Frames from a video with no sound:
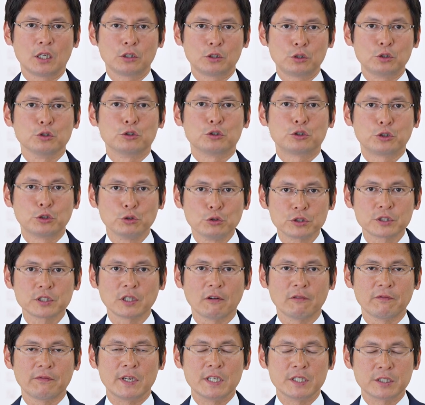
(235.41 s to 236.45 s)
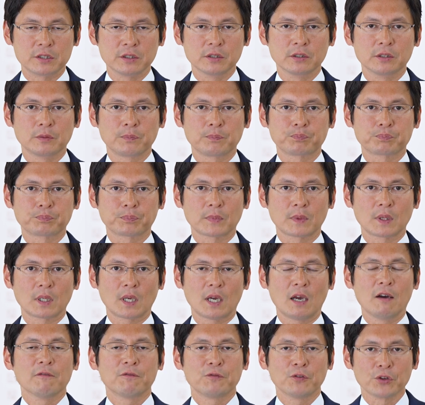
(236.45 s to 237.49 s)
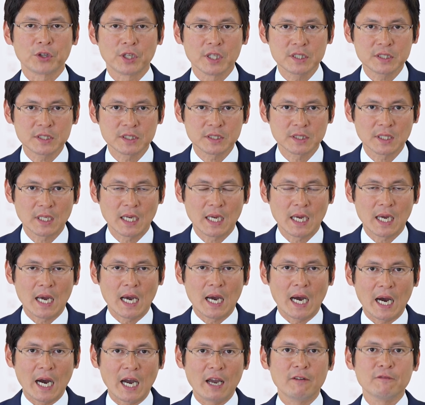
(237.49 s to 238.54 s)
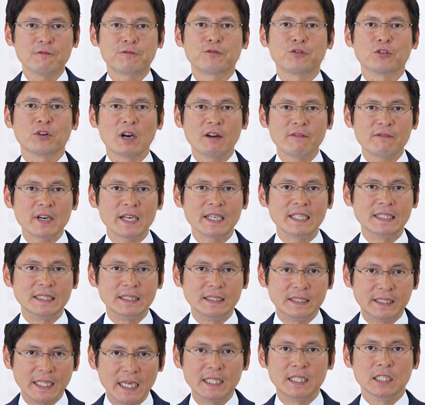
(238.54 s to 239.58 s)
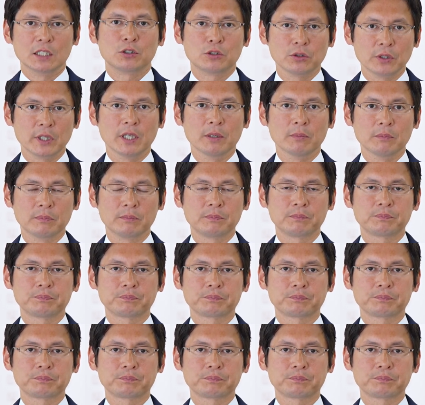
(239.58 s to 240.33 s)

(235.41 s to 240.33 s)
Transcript: to true salvation, and for this, I am forever indebted to him.